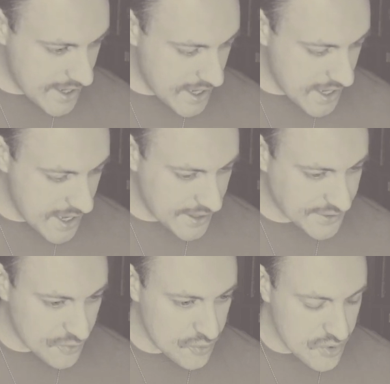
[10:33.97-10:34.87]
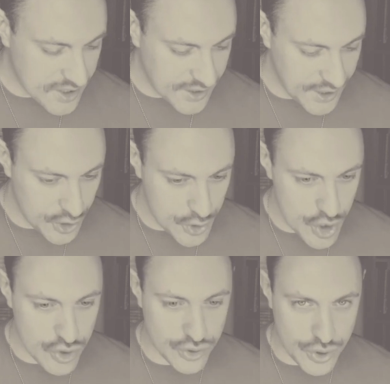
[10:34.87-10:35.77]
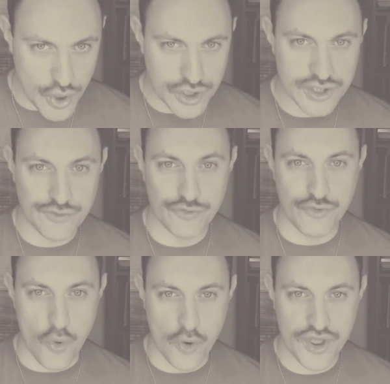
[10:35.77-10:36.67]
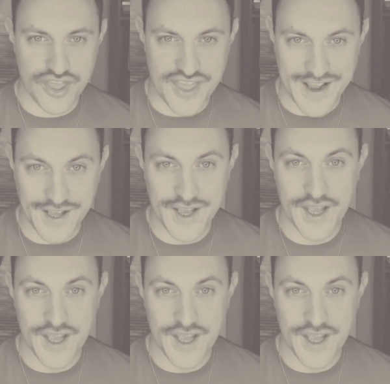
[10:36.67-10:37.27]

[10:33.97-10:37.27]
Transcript: a really useful thing